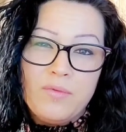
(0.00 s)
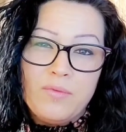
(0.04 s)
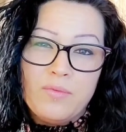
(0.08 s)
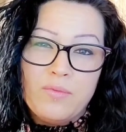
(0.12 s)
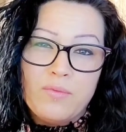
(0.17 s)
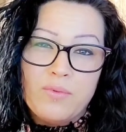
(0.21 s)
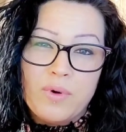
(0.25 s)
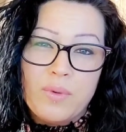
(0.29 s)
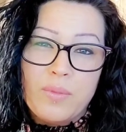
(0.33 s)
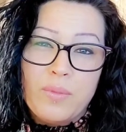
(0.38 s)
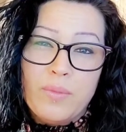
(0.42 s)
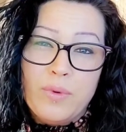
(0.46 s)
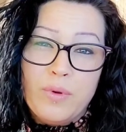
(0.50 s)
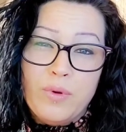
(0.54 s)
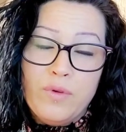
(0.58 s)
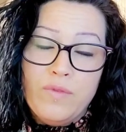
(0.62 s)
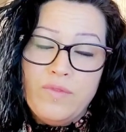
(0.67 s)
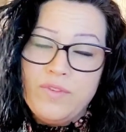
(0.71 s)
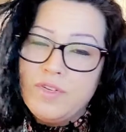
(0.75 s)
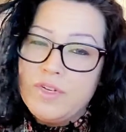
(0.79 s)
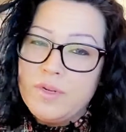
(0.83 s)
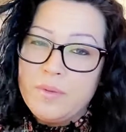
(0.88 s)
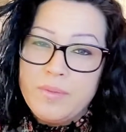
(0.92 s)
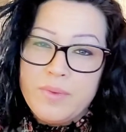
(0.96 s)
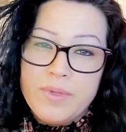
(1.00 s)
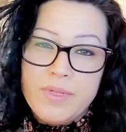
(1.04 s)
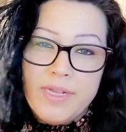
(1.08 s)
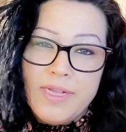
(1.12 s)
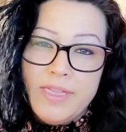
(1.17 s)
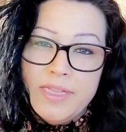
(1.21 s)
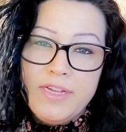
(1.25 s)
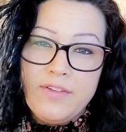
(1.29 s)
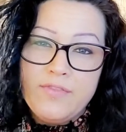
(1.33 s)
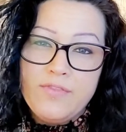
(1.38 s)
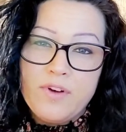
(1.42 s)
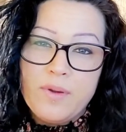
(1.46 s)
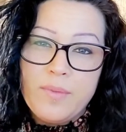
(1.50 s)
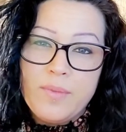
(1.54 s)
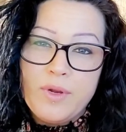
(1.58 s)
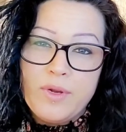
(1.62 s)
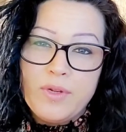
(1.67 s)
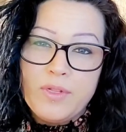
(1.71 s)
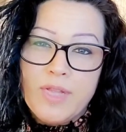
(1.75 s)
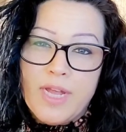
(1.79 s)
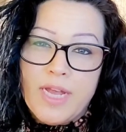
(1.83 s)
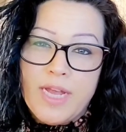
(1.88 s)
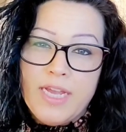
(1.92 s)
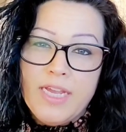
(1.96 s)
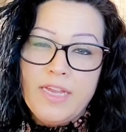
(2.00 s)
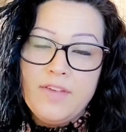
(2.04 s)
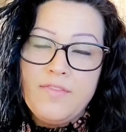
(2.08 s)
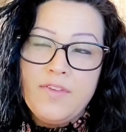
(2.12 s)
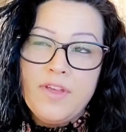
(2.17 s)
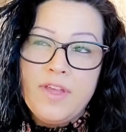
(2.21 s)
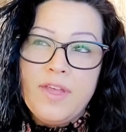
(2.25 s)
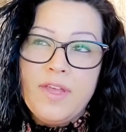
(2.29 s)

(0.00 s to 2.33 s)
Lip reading: removed completely from your life,